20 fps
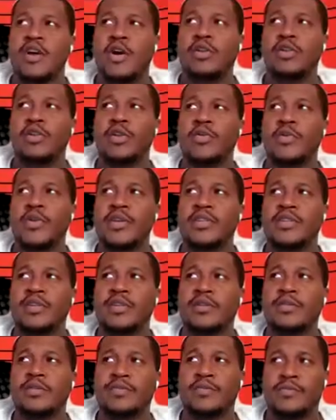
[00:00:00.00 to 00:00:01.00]
the only
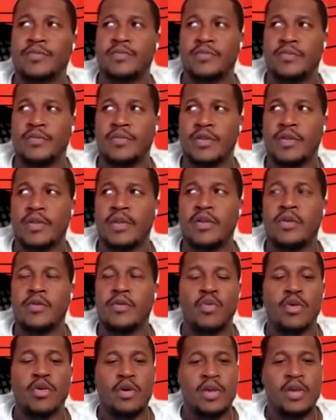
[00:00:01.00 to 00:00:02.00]
reason,
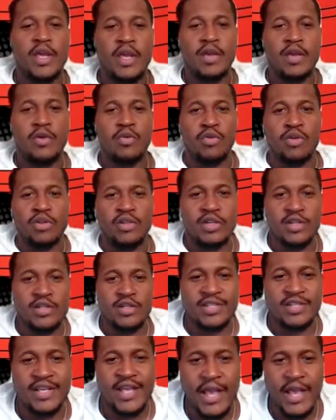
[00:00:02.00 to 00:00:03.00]
well,
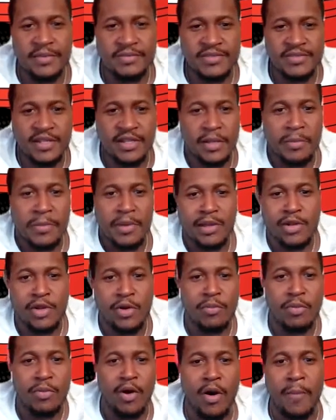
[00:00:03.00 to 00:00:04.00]
does the games that
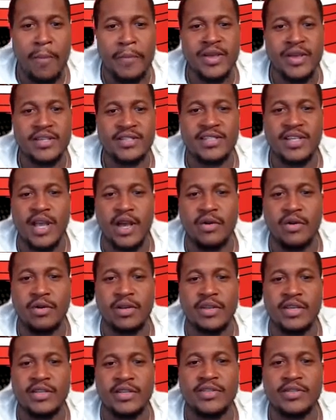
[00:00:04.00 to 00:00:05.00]
LaMelo Ball missed count
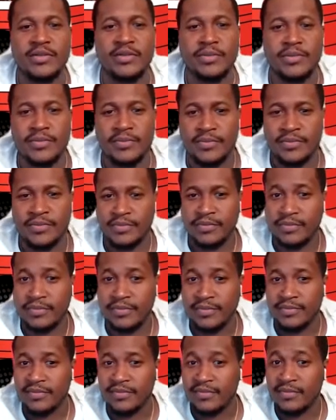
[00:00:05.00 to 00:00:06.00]
against him?
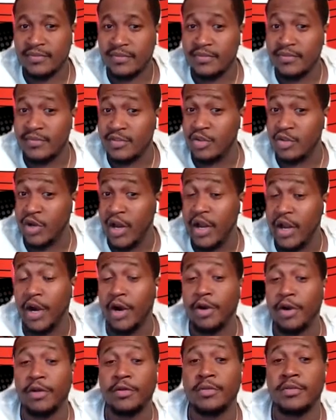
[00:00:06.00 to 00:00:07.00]
Do they
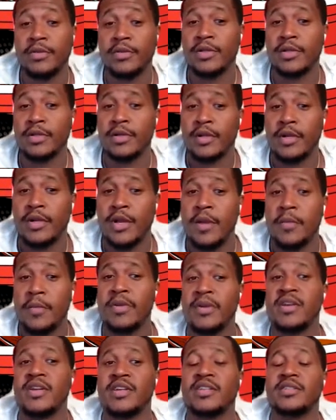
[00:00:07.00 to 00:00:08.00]
hurt him?
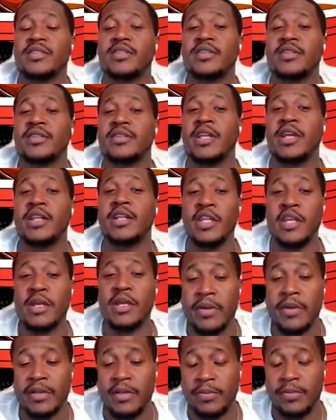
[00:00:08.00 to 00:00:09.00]
Because they did
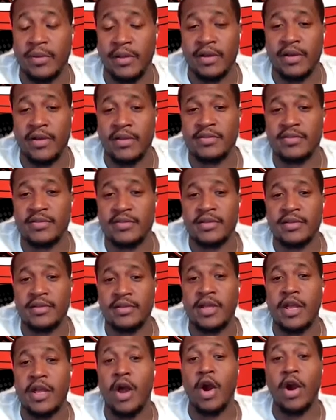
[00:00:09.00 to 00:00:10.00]
make the playoffs.
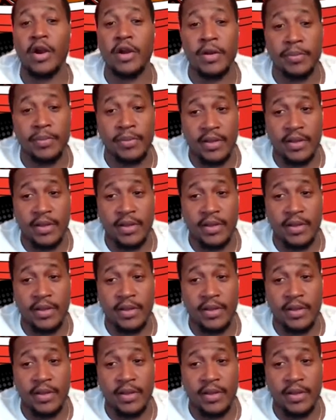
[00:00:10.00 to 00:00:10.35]
They are in the